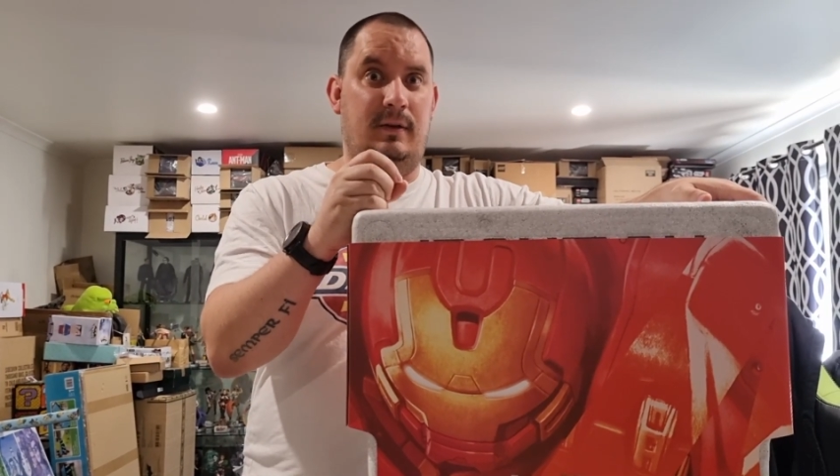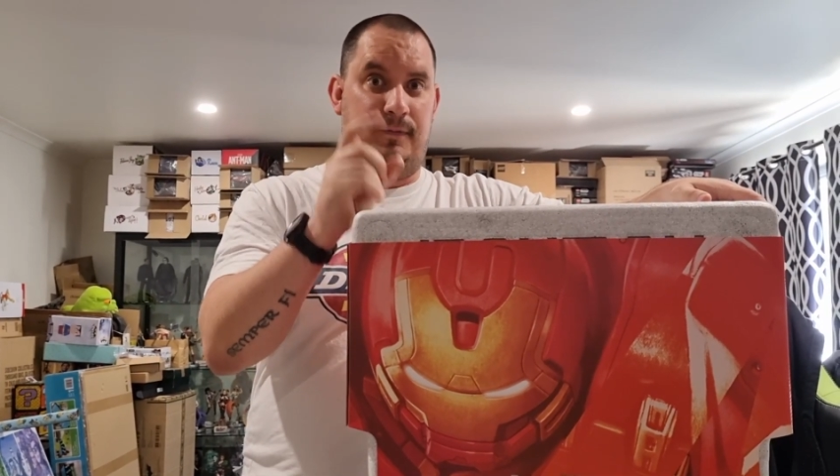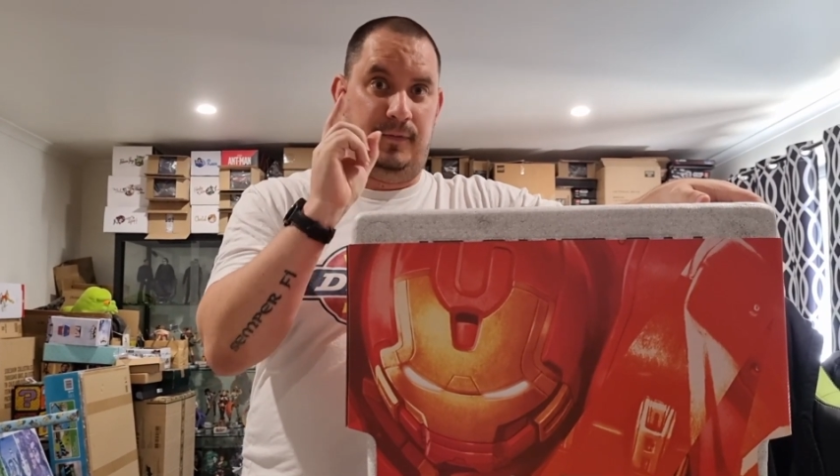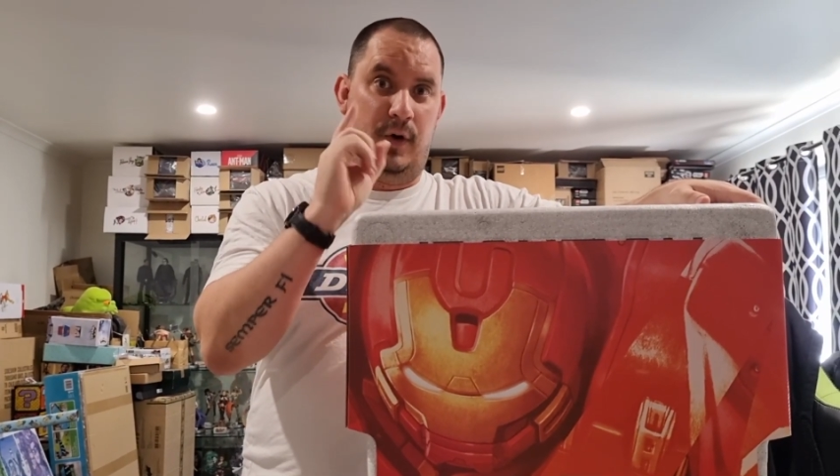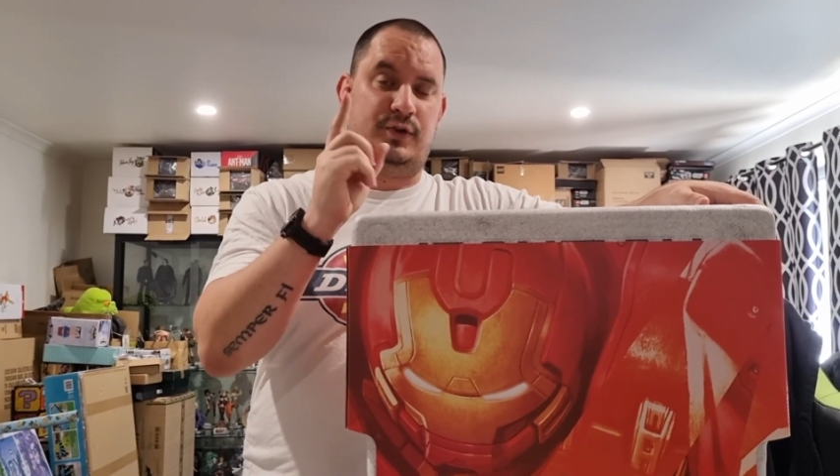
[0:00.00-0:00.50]
the
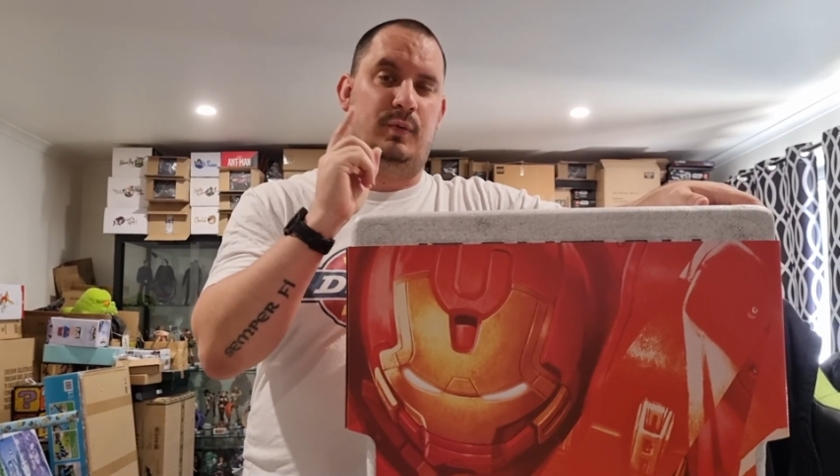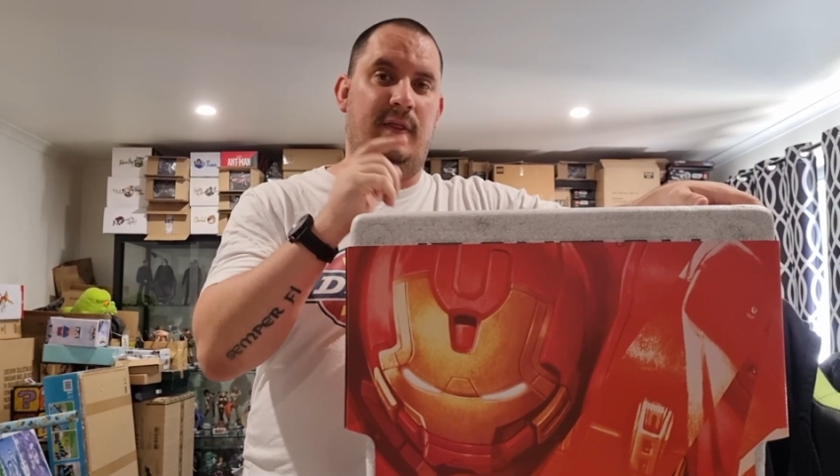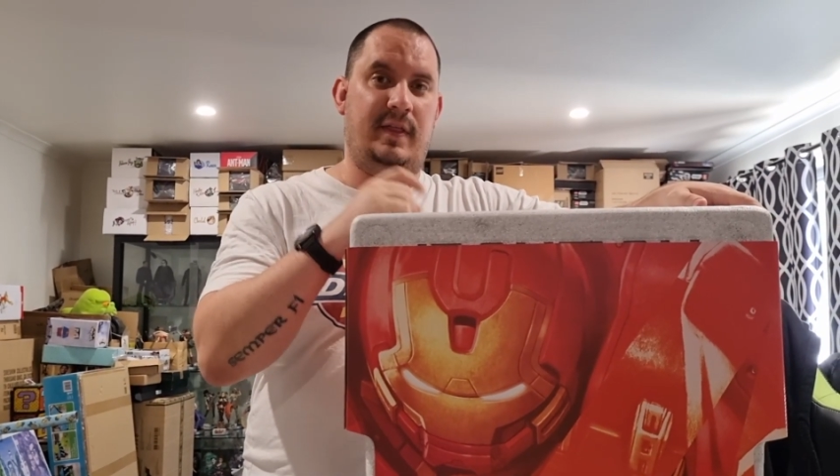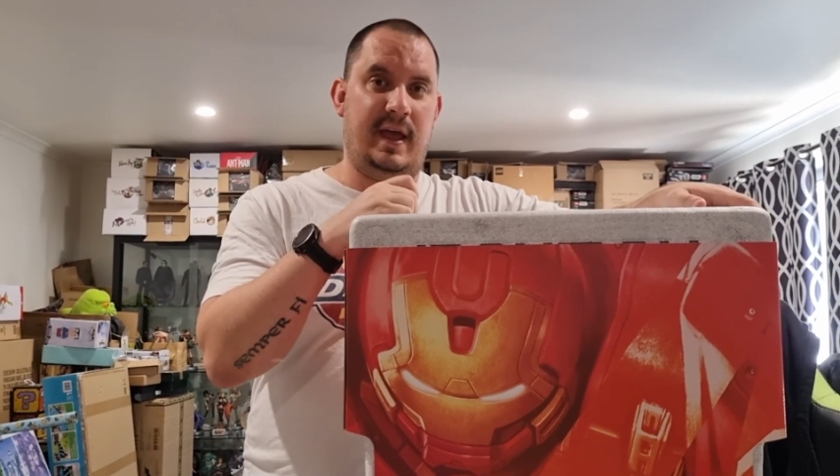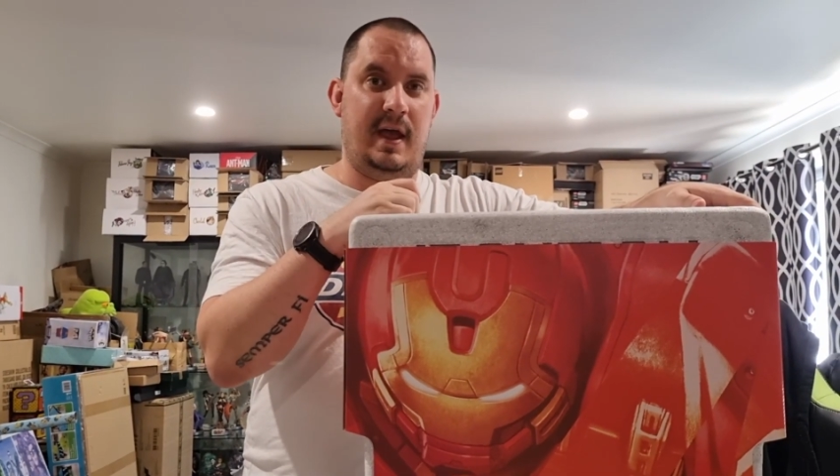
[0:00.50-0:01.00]
first
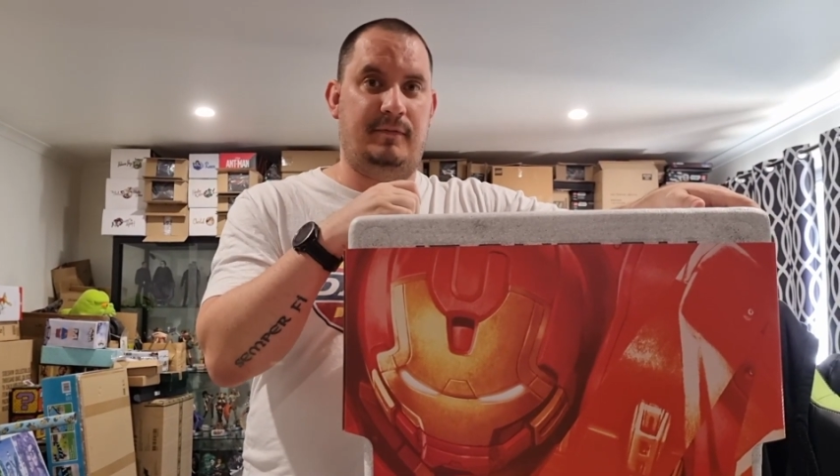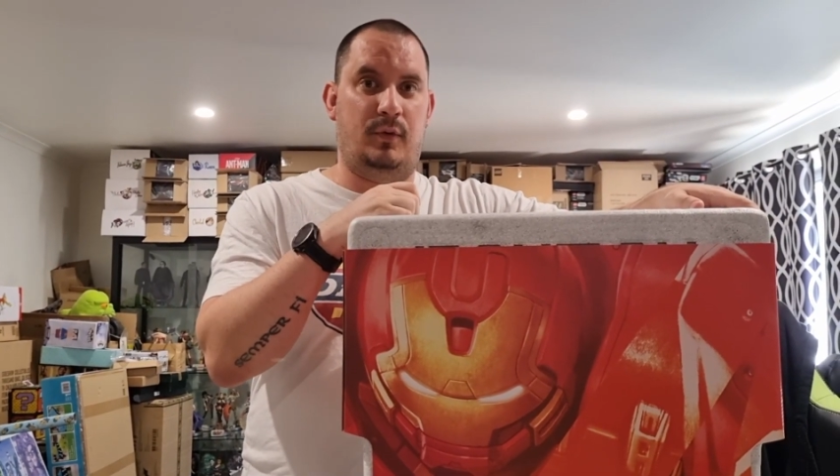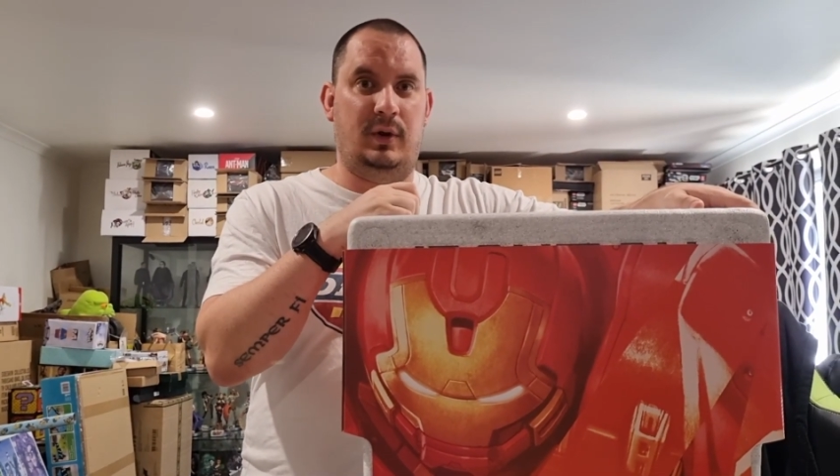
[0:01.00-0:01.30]
one that they ever